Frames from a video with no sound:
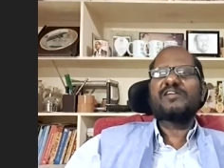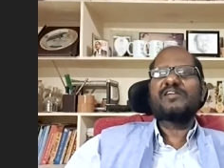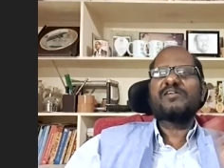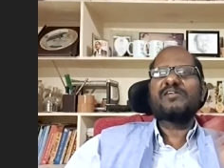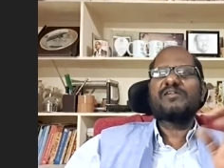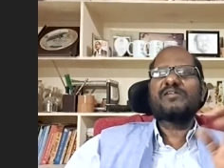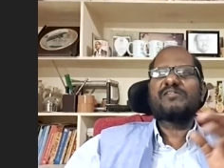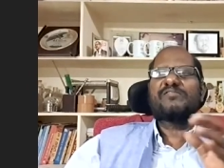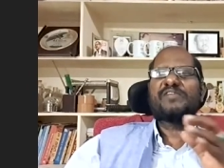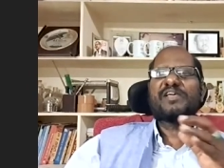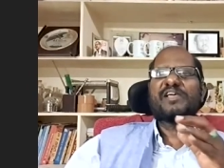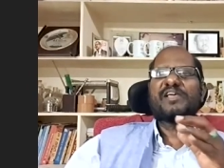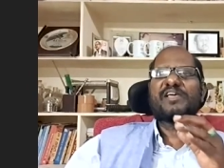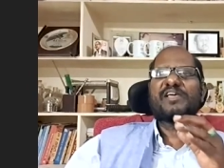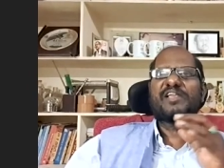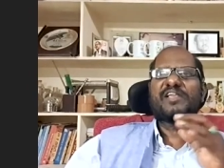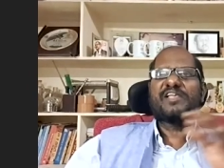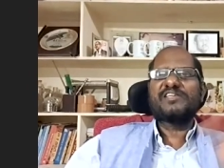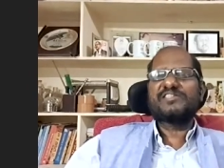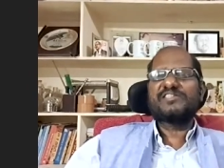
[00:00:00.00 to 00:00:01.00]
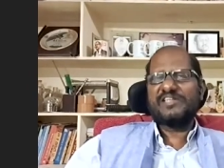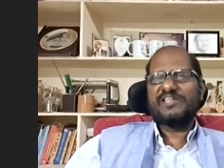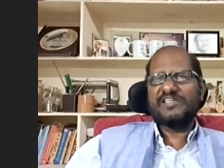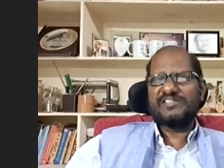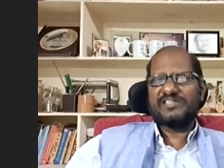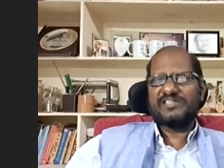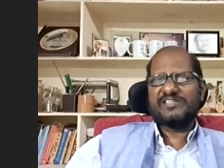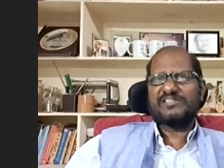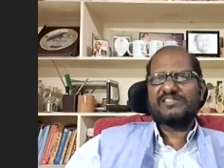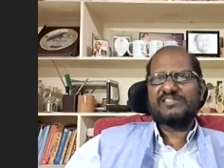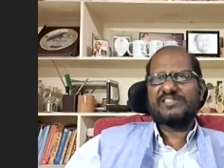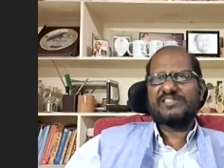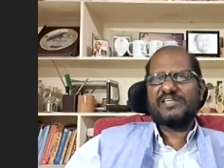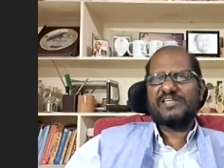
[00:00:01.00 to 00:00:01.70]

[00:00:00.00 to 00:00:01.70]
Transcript: There are various reasons